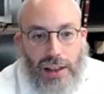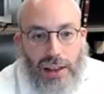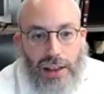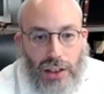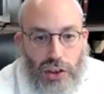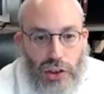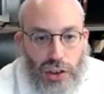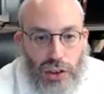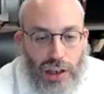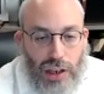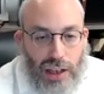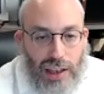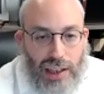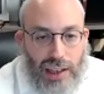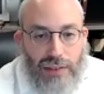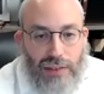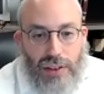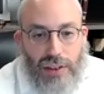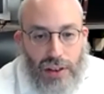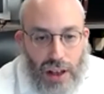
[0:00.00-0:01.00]
there shall
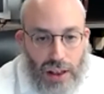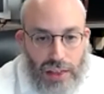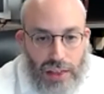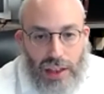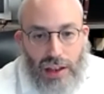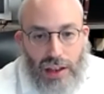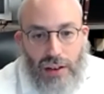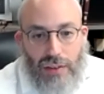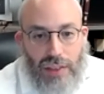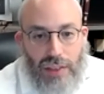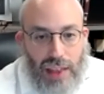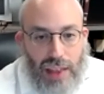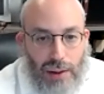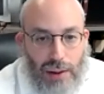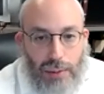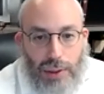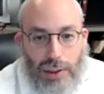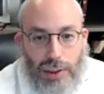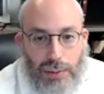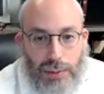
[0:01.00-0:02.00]
cleave nothing of
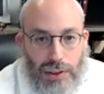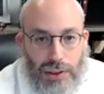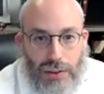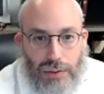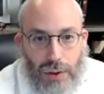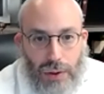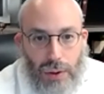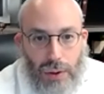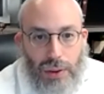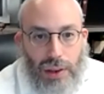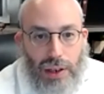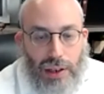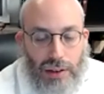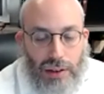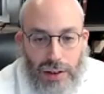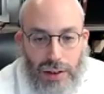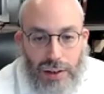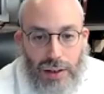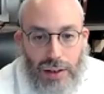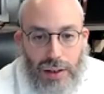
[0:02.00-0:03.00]
that which was
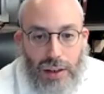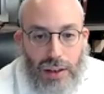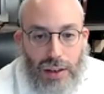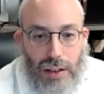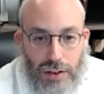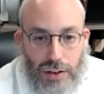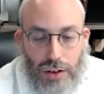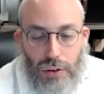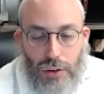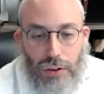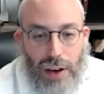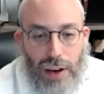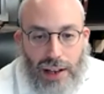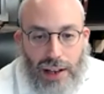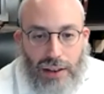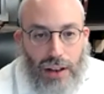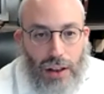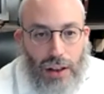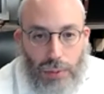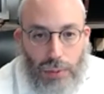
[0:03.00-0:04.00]
devoted to your
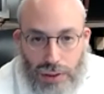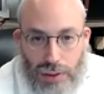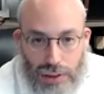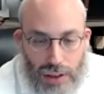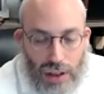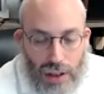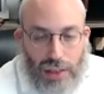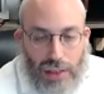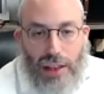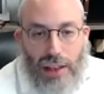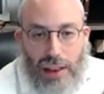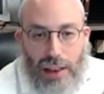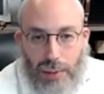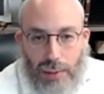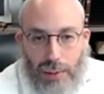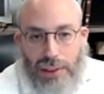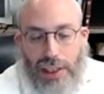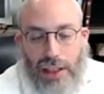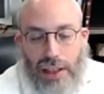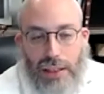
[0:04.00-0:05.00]
hand. In other words, nothing that
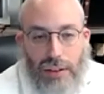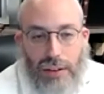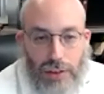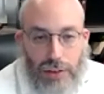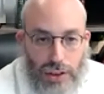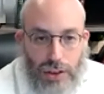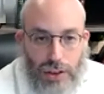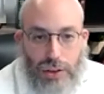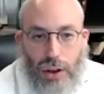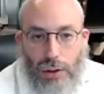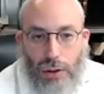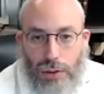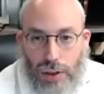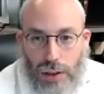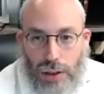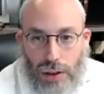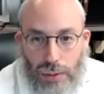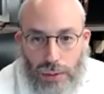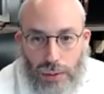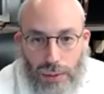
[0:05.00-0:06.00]
was in there should go to
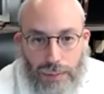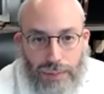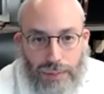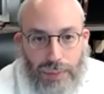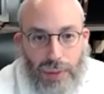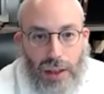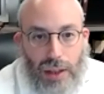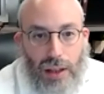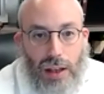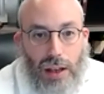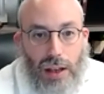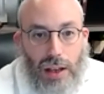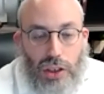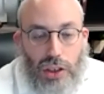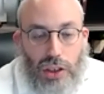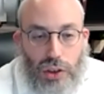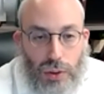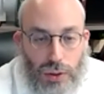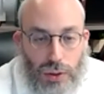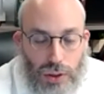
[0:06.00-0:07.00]
you.
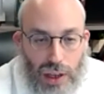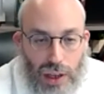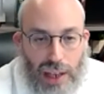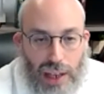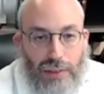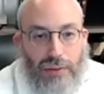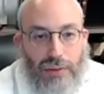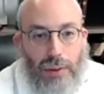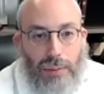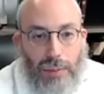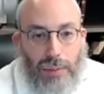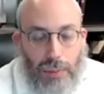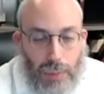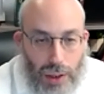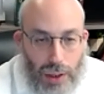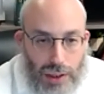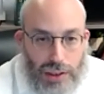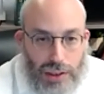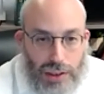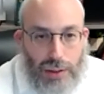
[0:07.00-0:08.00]
And from
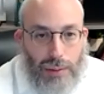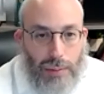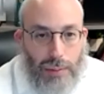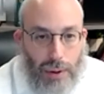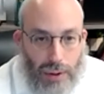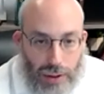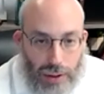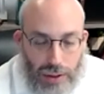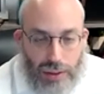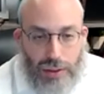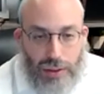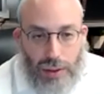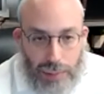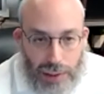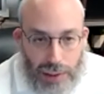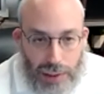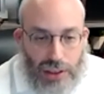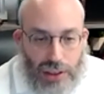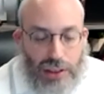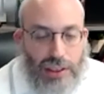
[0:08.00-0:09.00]
what does the Gemara, the
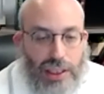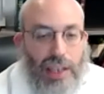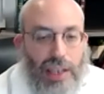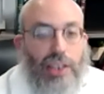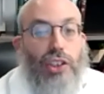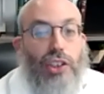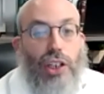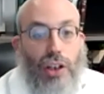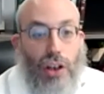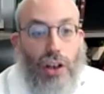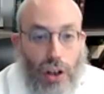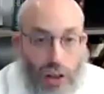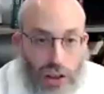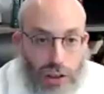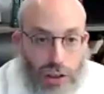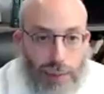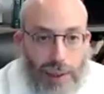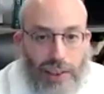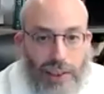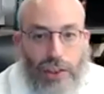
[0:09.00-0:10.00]
Mishnah say?
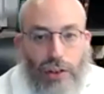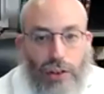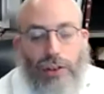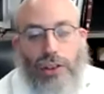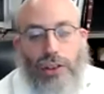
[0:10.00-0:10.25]
Calls man